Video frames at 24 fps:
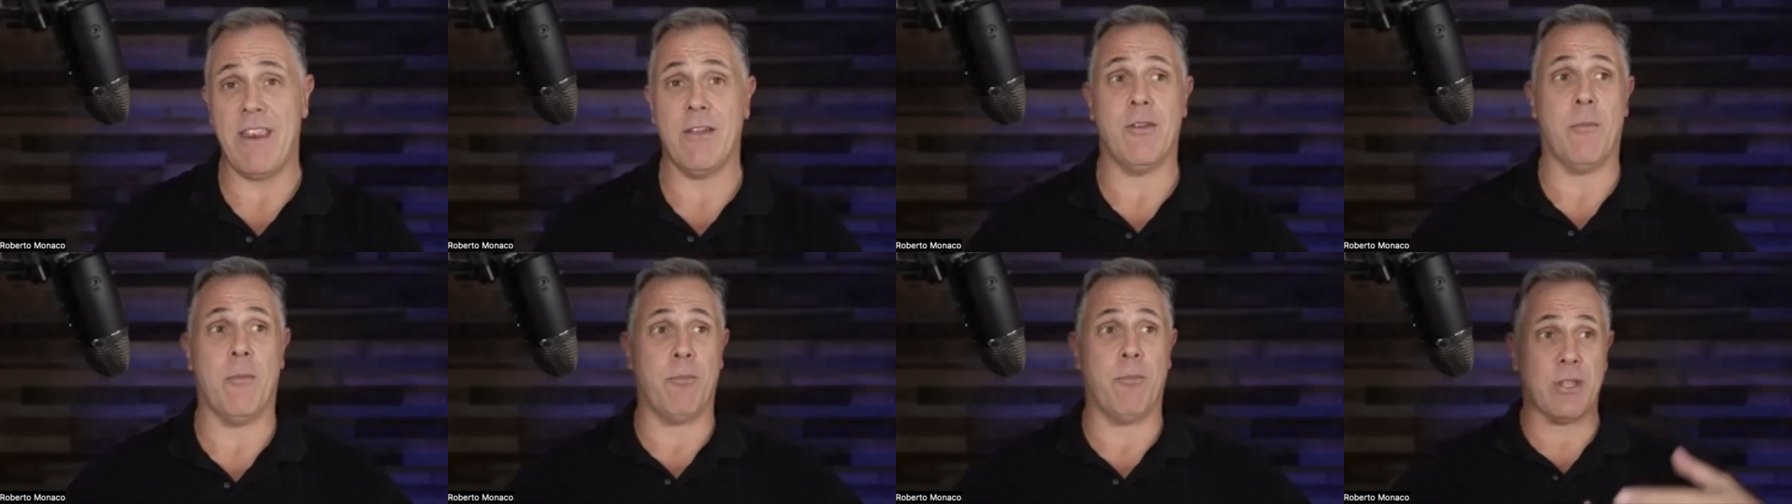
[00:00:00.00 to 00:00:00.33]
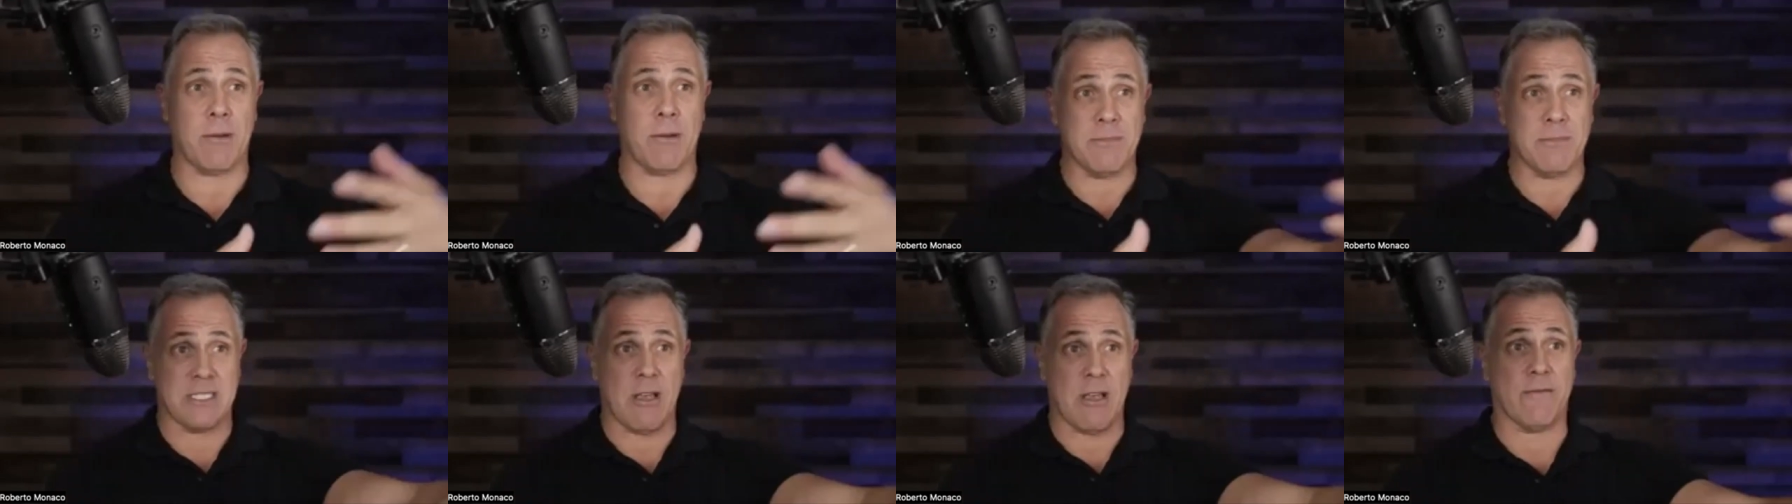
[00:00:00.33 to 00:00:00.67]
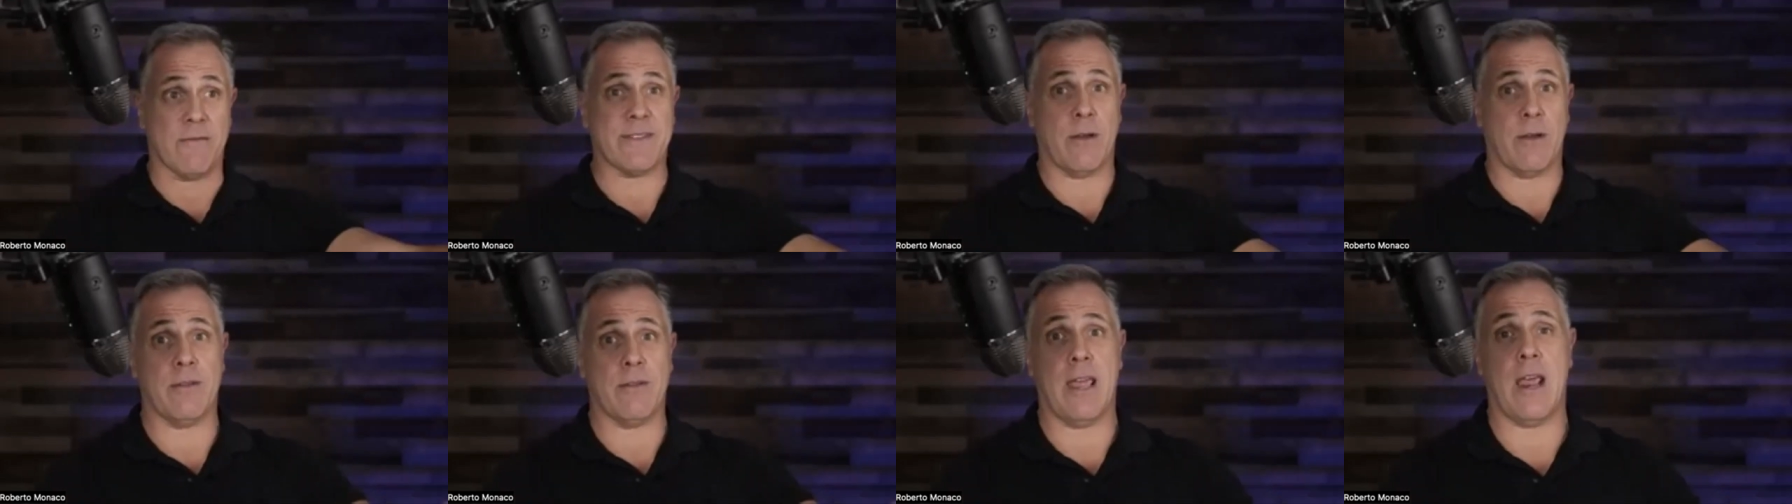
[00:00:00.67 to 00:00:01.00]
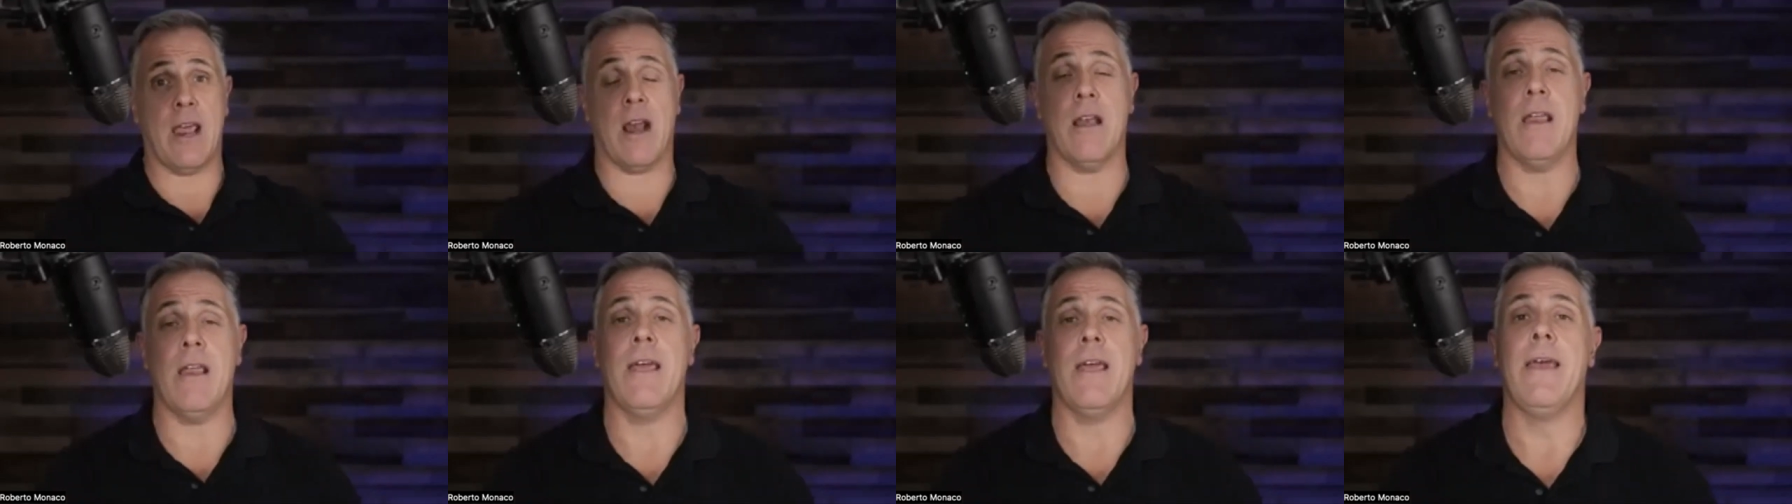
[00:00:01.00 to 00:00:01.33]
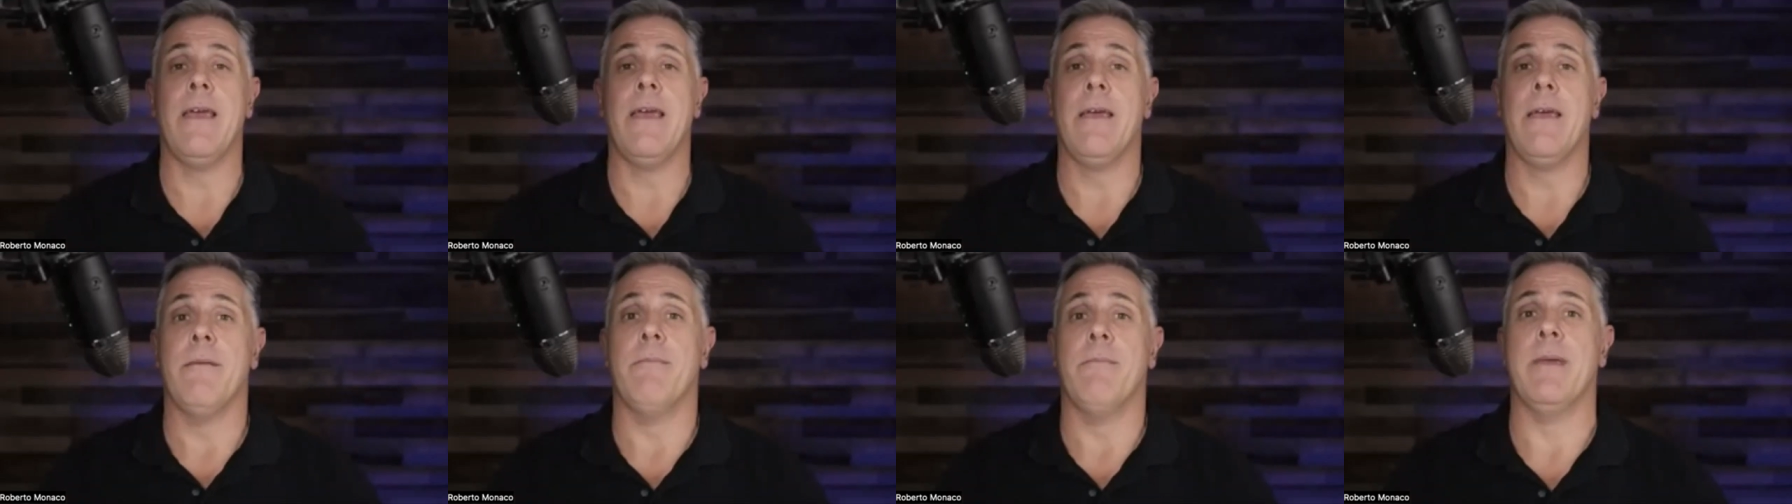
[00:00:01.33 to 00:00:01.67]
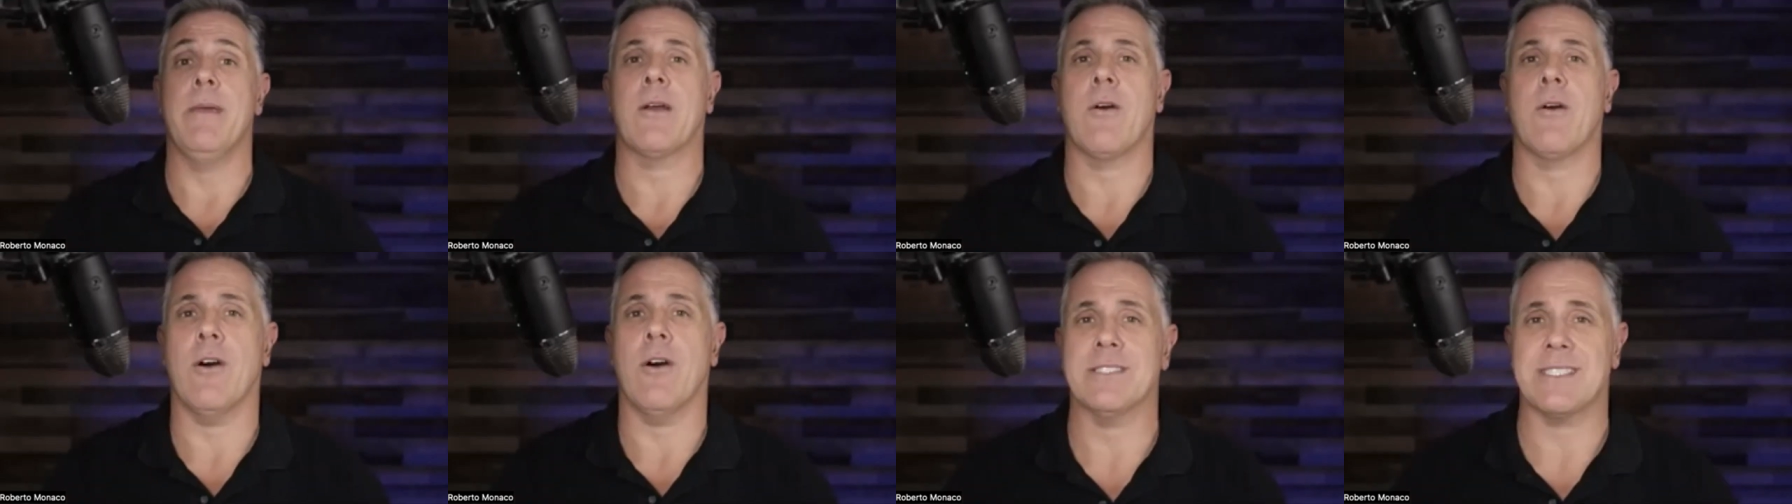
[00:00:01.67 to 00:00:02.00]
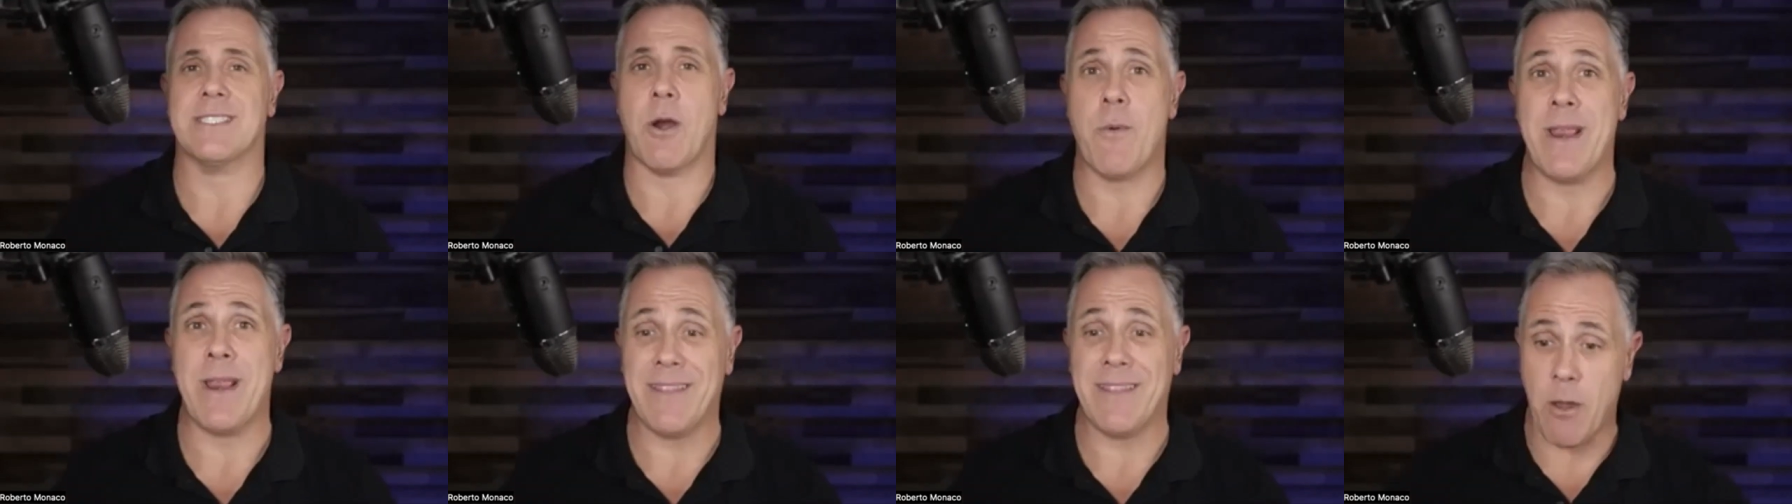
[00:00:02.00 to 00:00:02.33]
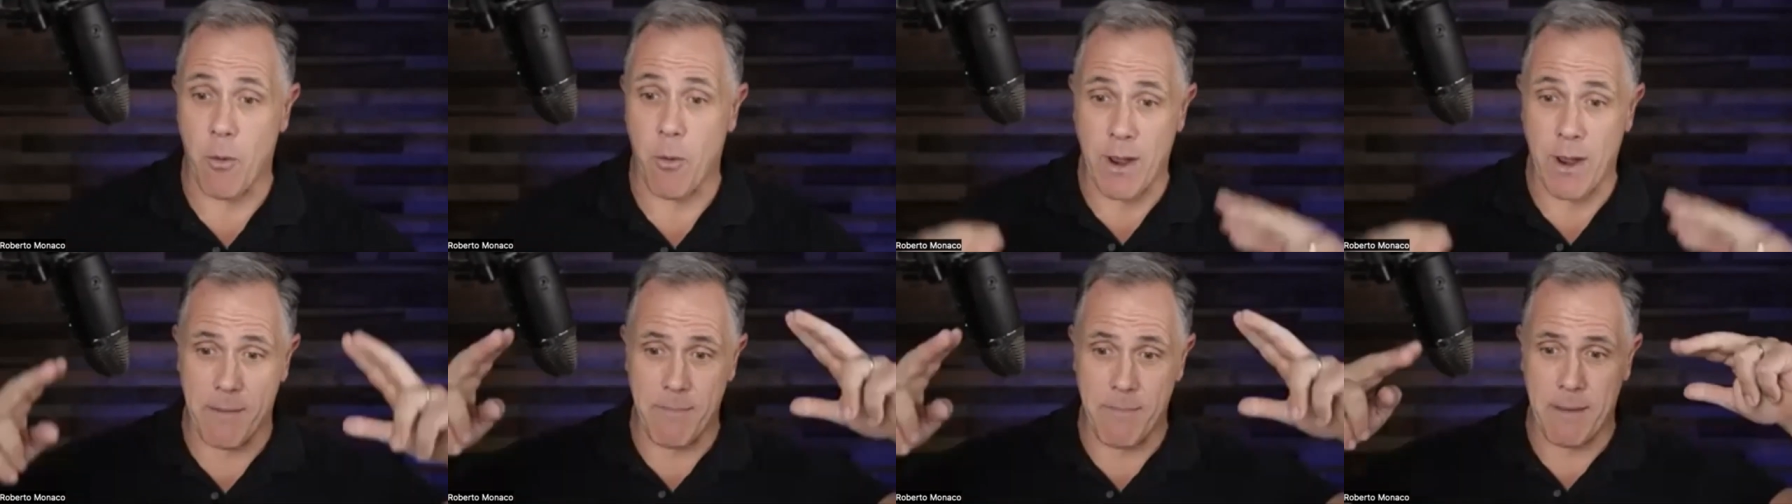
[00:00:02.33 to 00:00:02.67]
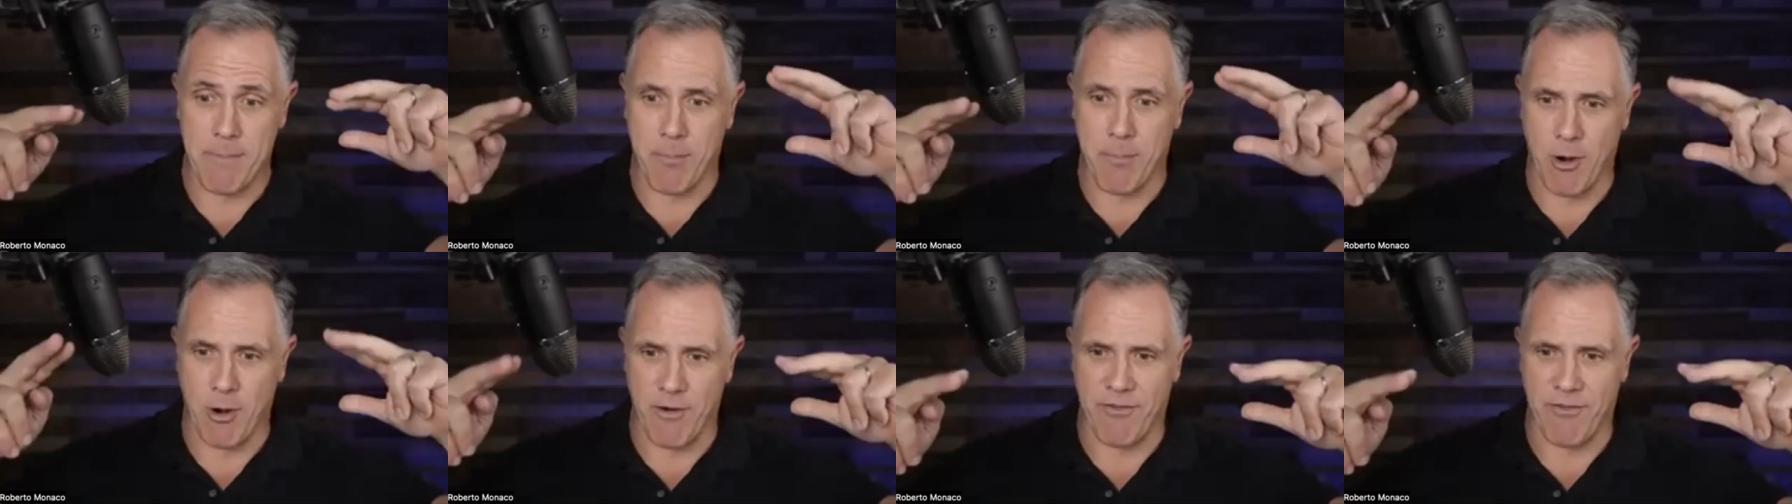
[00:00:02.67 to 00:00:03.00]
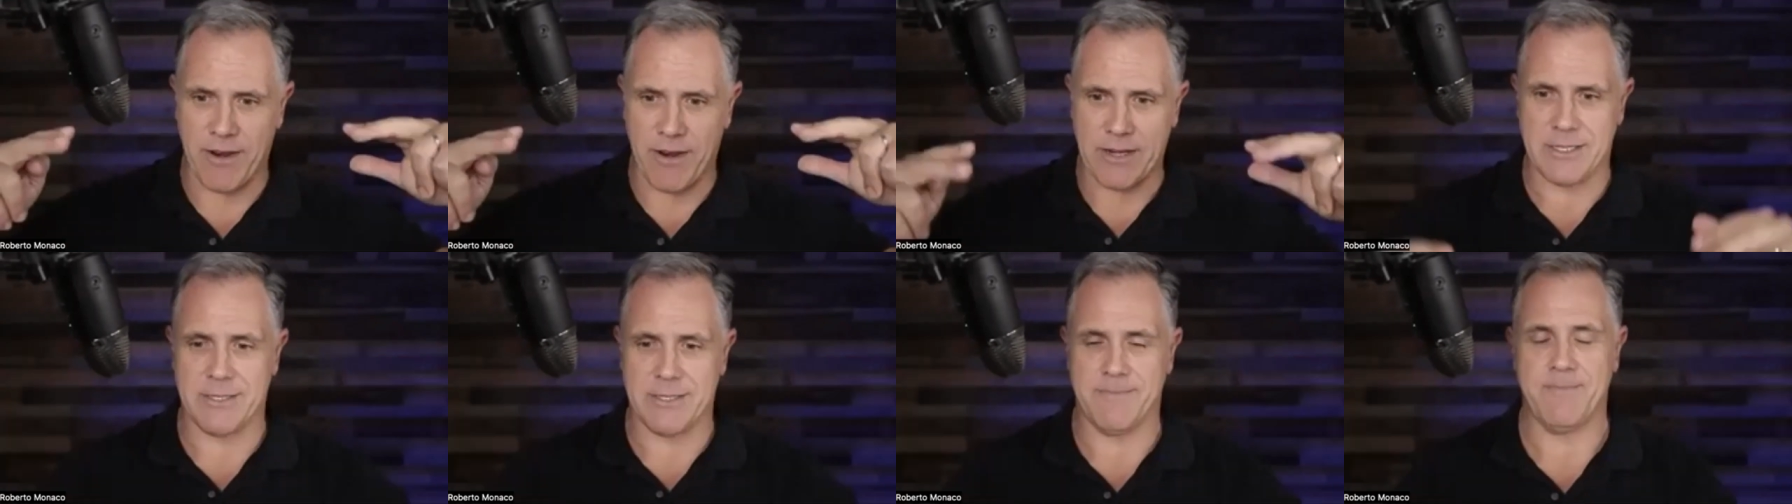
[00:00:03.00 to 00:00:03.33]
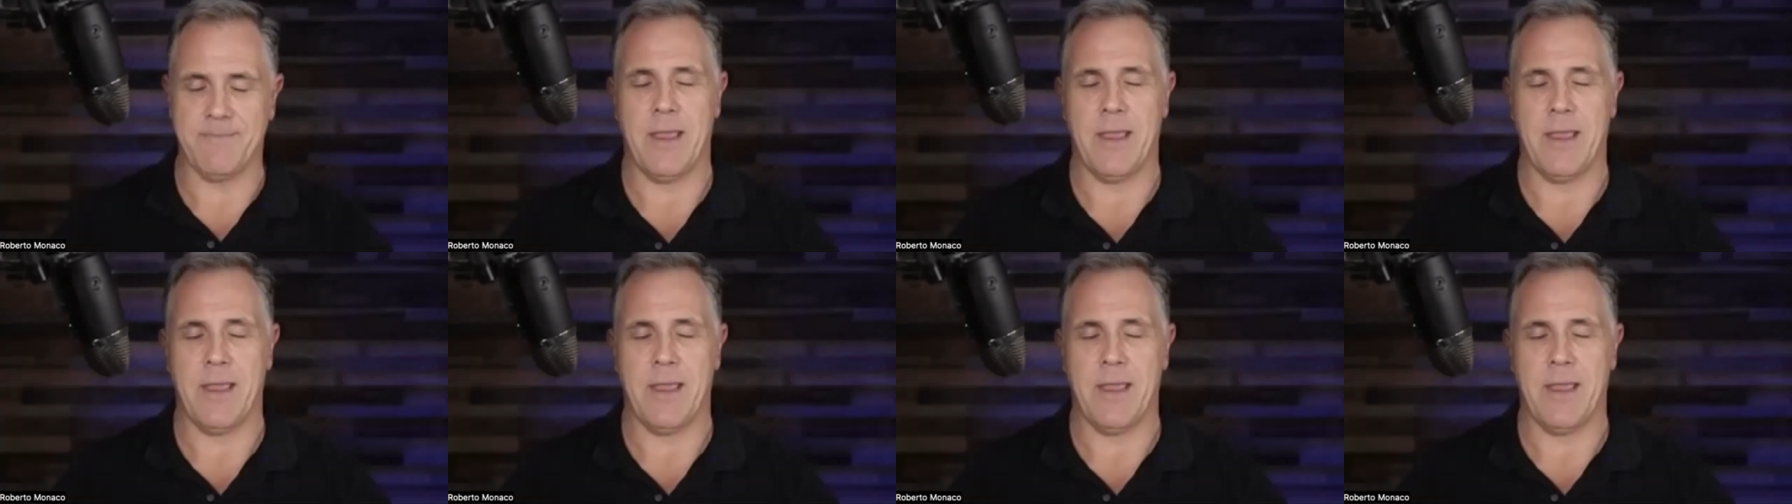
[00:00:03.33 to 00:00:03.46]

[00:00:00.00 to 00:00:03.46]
they put themselves out there because I mean they want to be perfect.